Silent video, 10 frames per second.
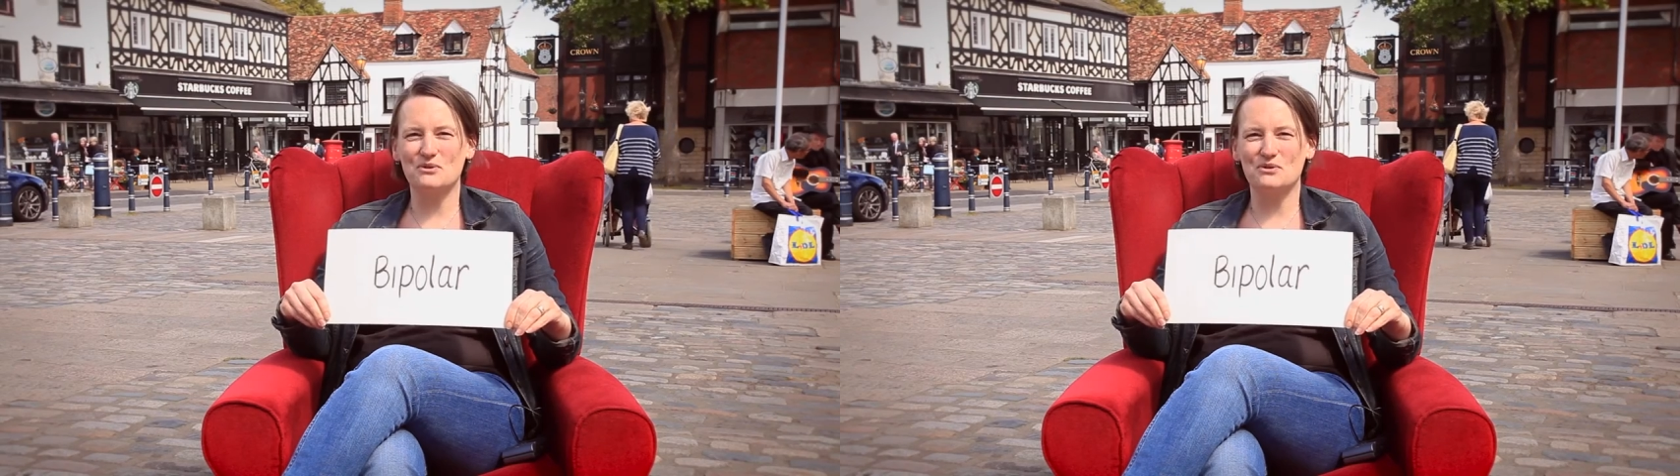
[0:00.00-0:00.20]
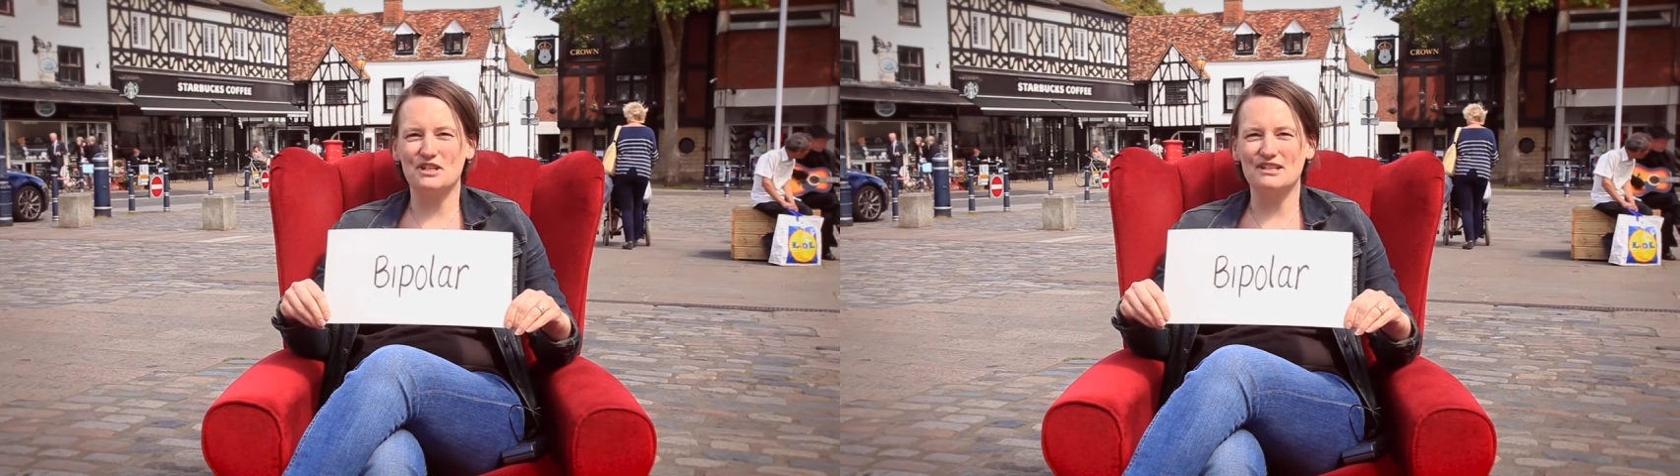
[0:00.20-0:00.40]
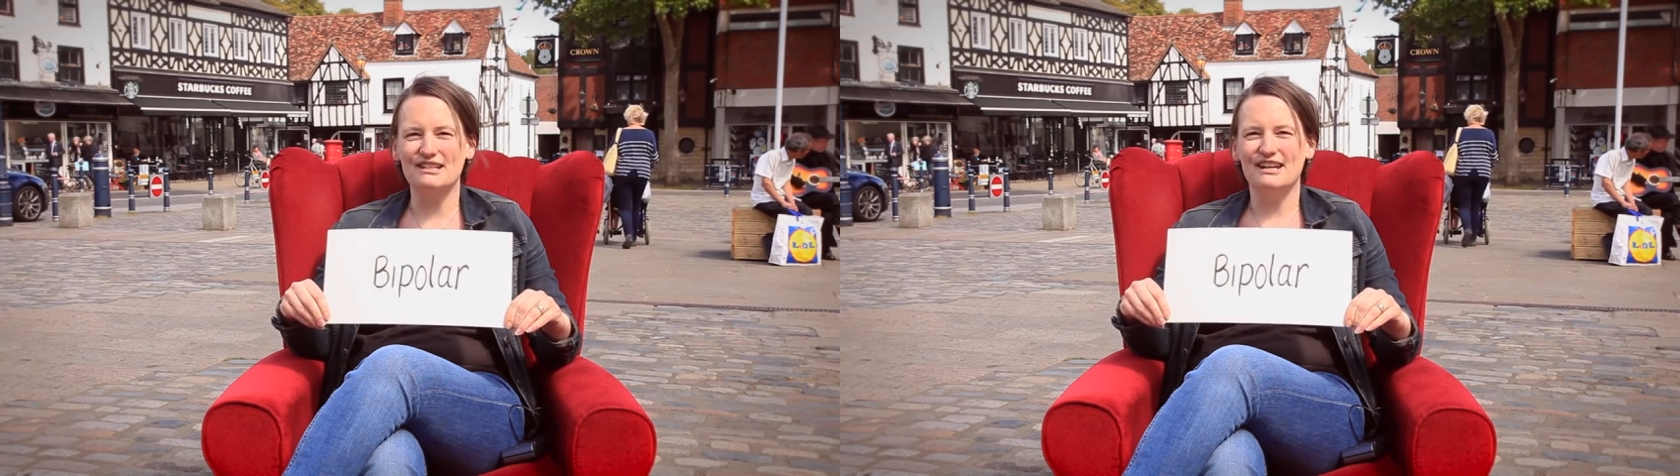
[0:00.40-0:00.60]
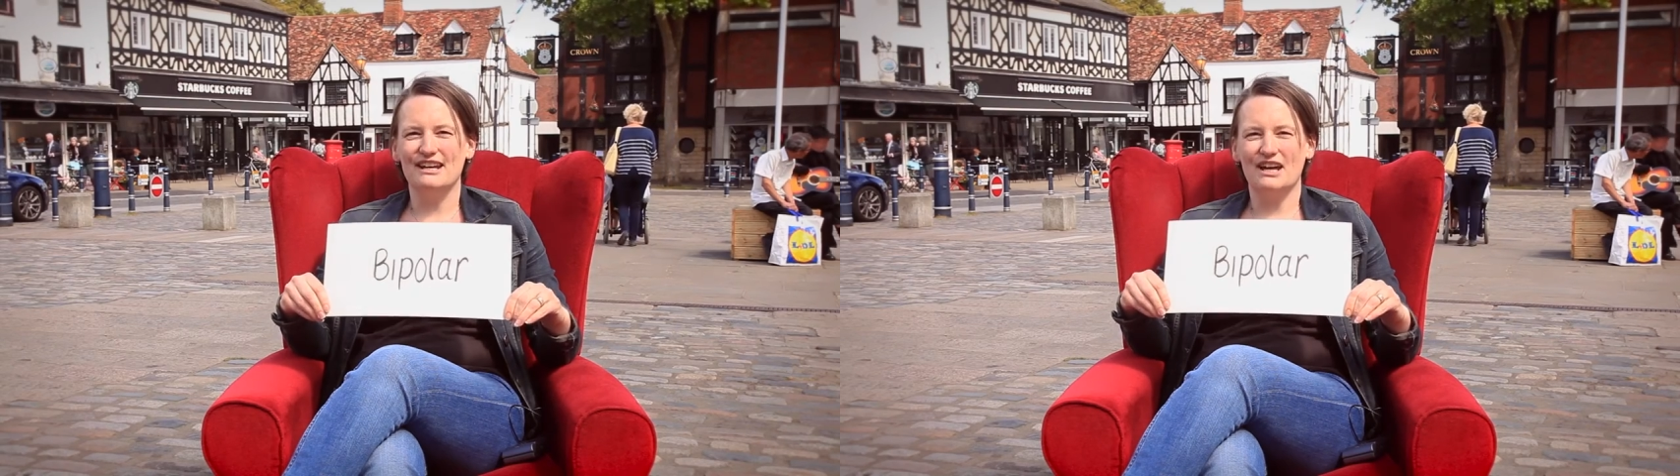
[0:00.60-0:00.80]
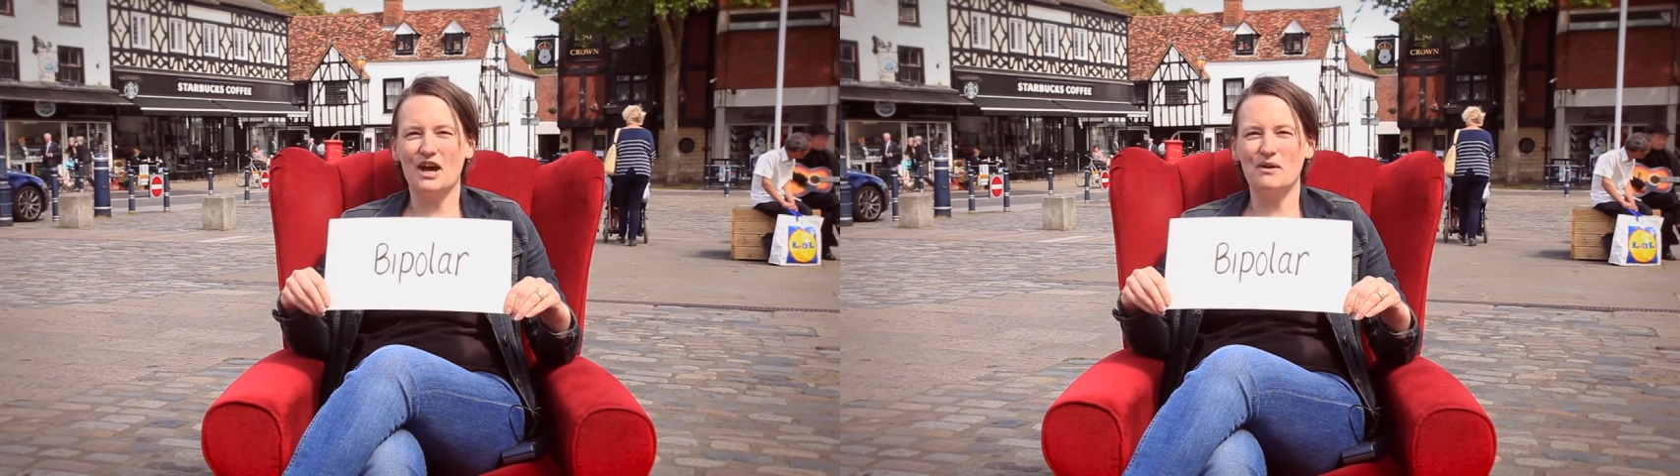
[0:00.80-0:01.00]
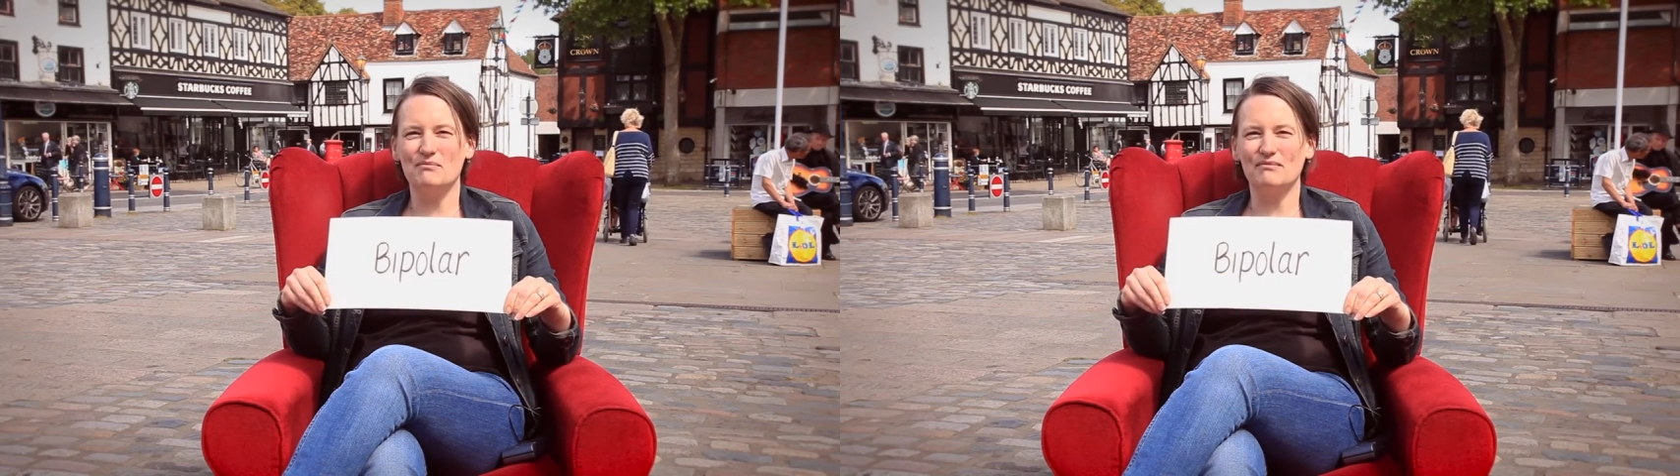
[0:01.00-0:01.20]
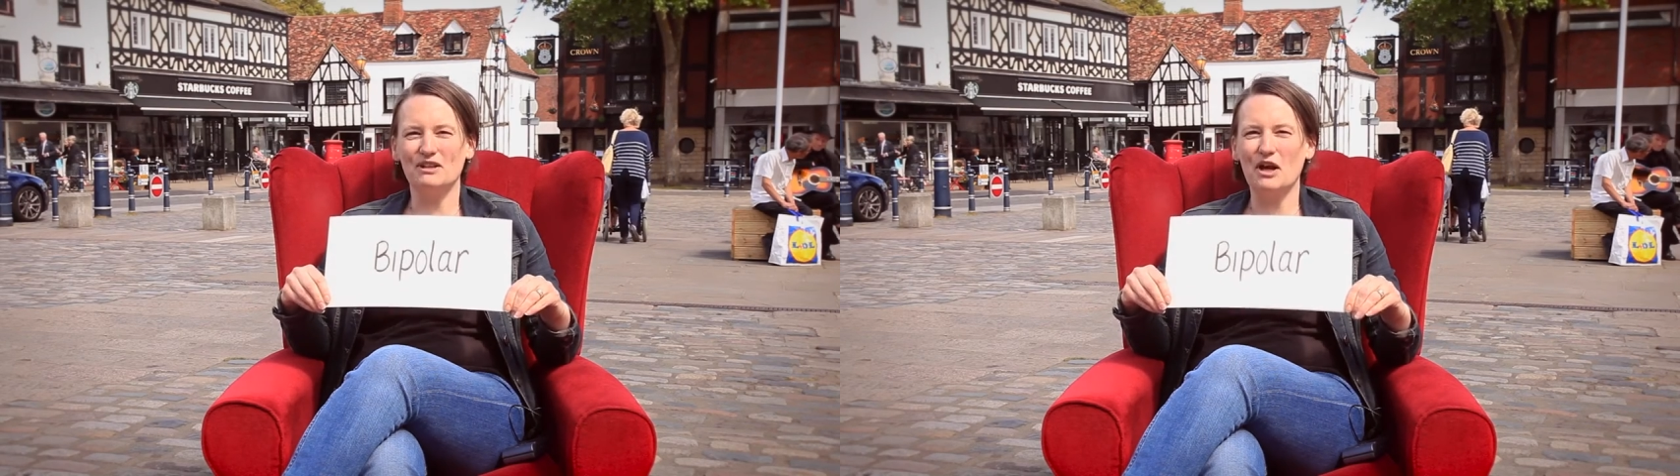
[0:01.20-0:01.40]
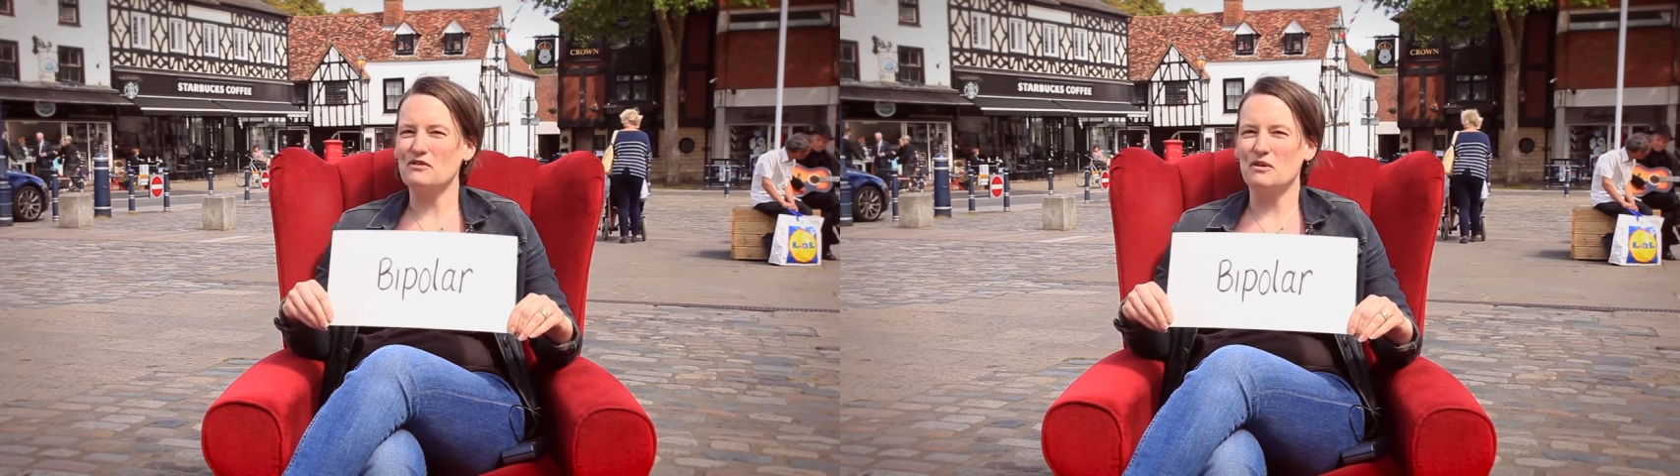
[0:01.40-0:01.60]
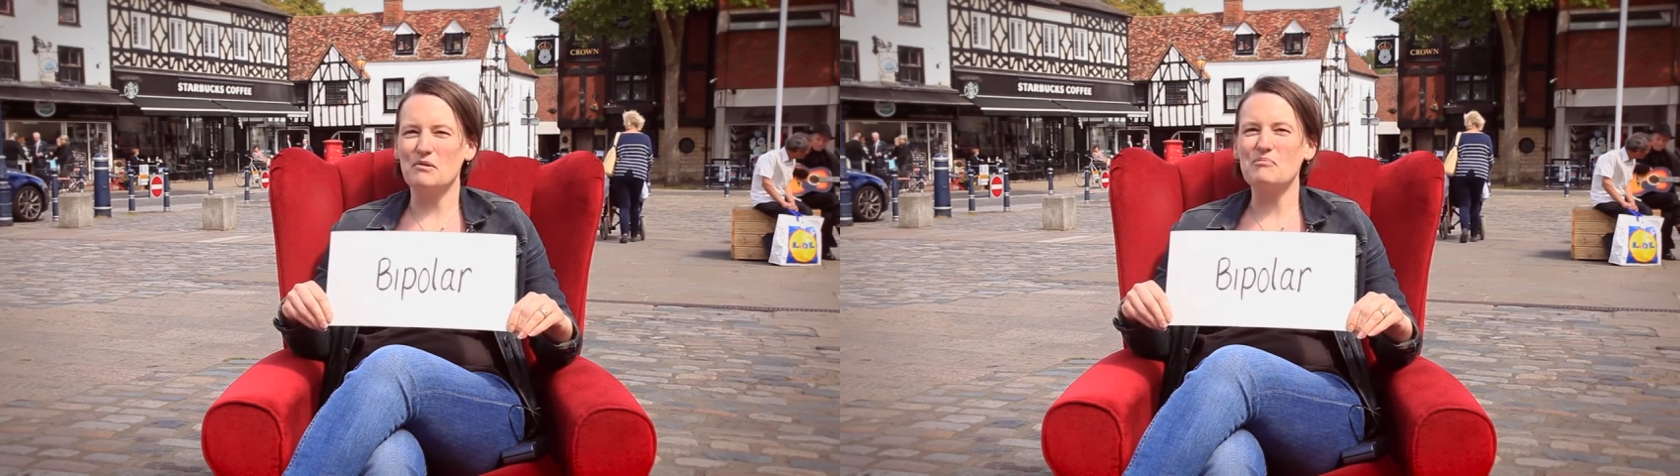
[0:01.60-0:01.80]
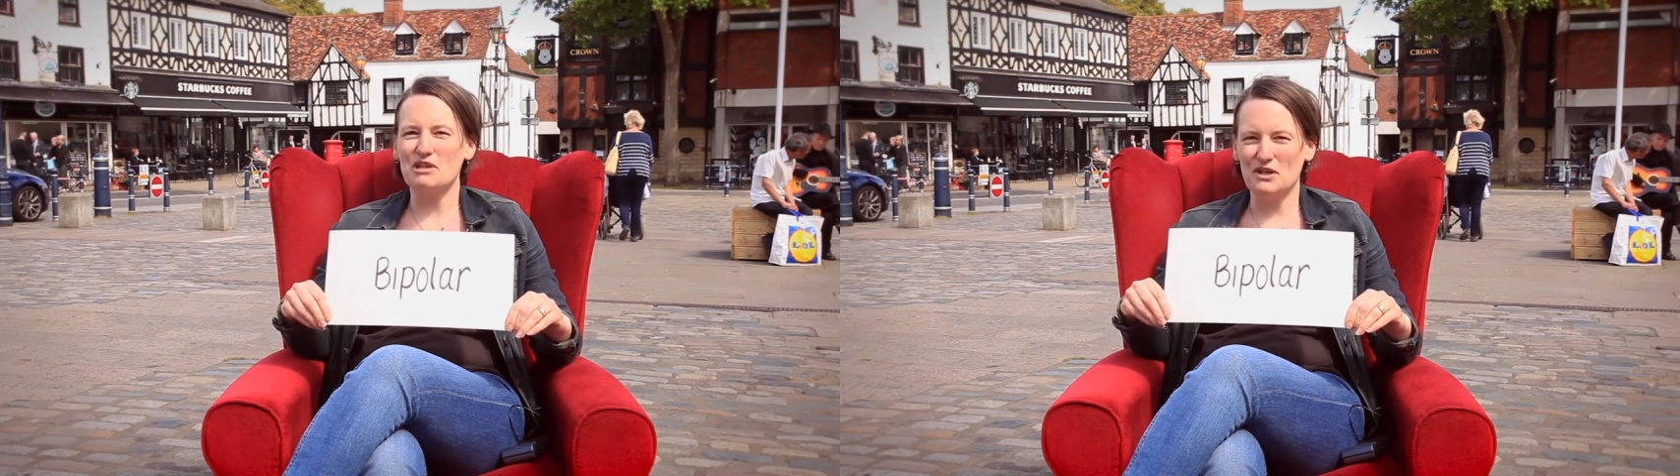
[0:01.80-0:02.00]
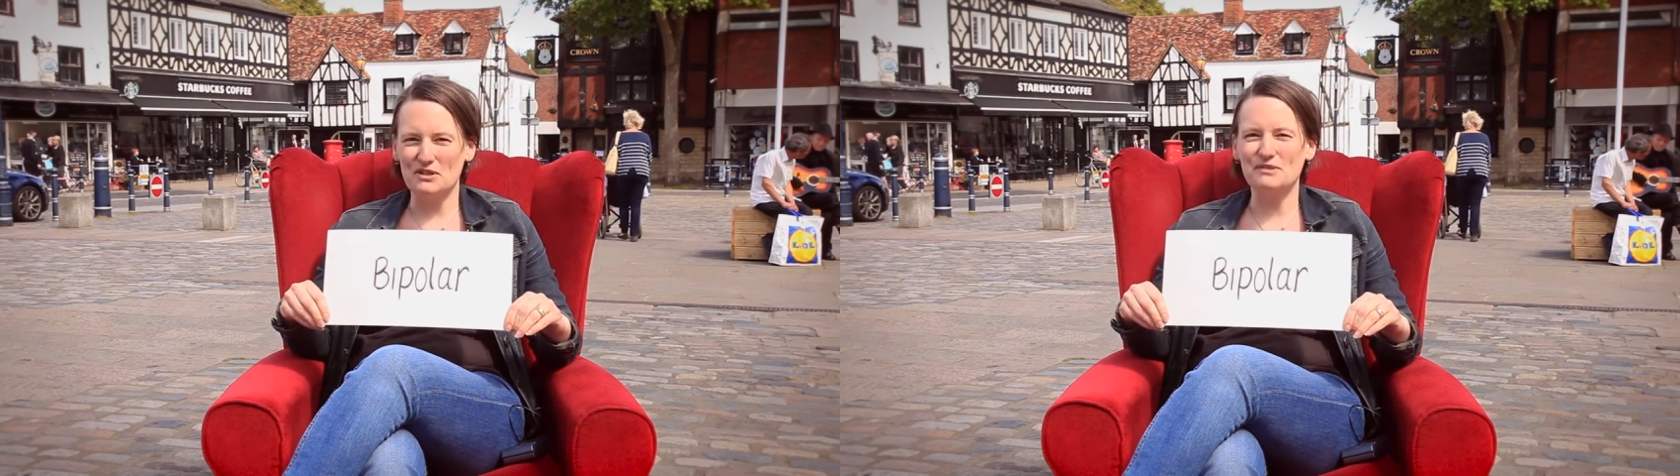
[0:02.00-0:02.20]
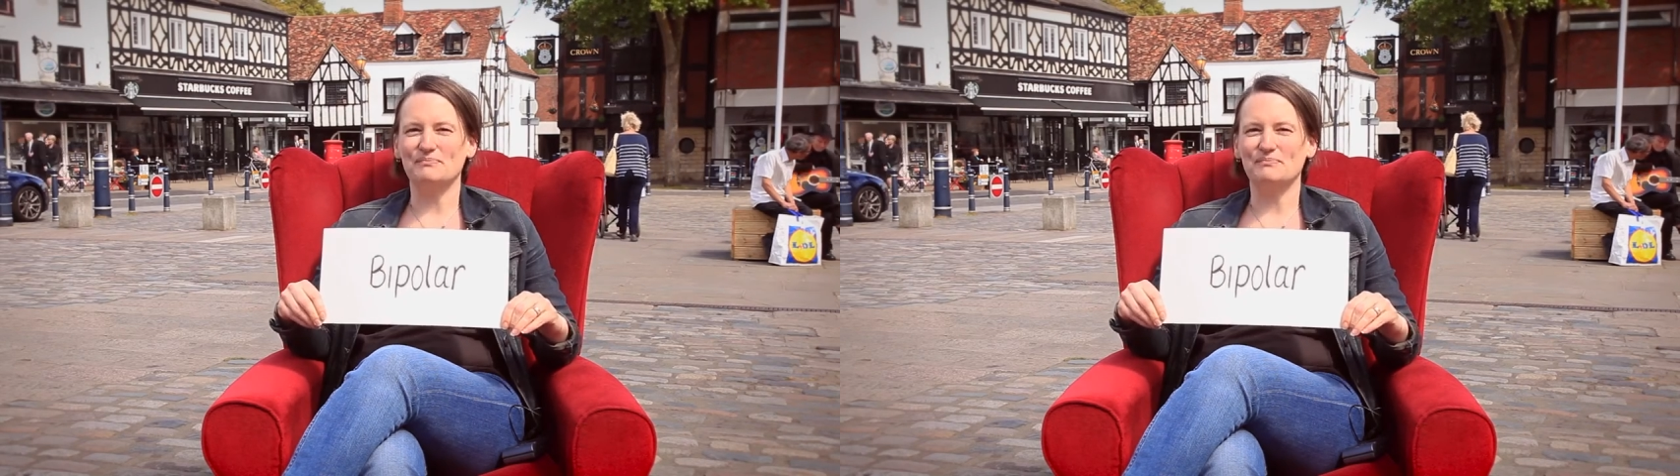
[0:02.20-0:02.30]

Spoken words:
sorted, life can be pretty good.